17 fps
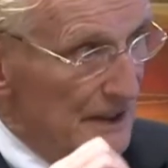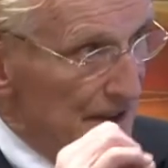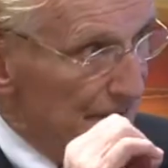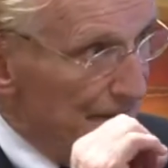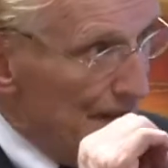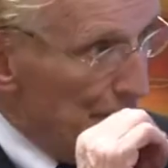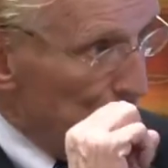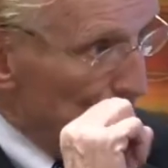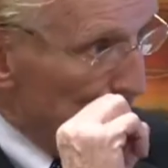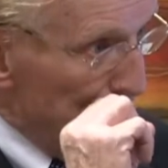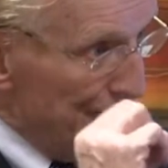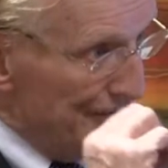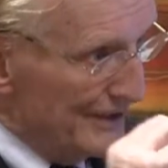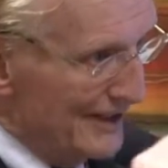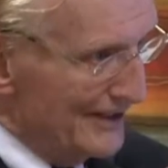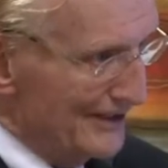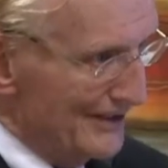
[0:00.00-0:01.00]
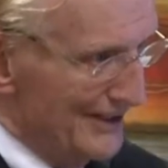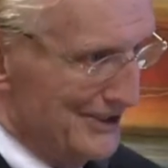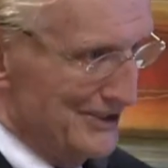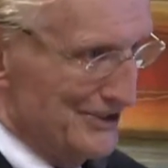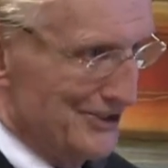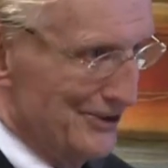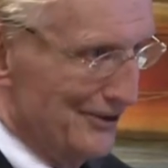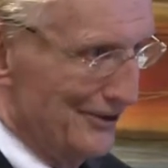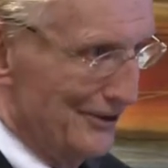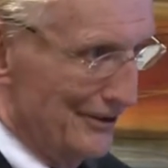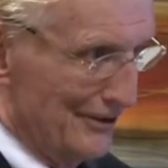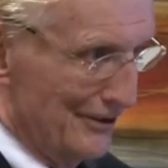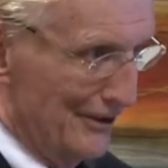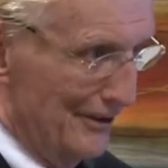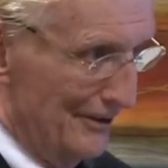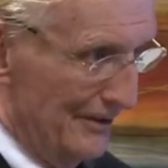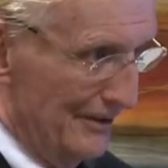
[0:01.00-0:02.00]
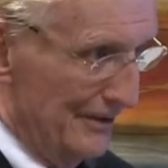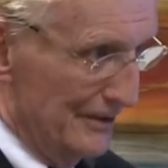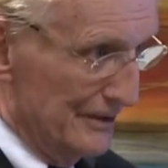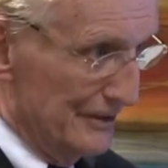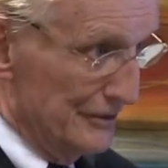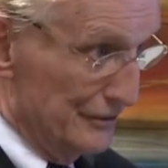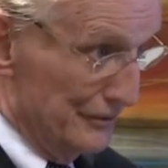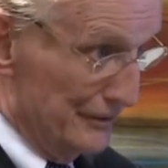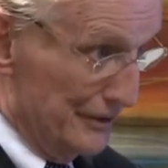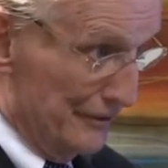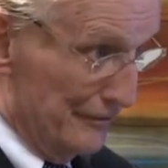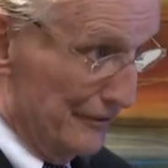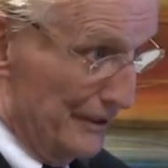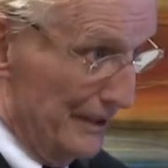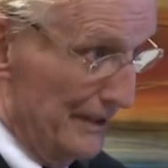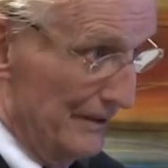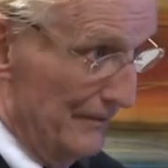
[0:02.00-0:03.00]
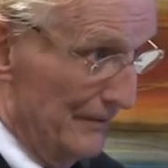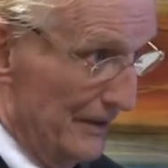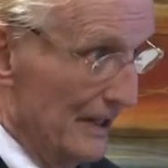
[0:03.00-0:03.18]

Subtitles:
and that will dilate his ureter to a degree.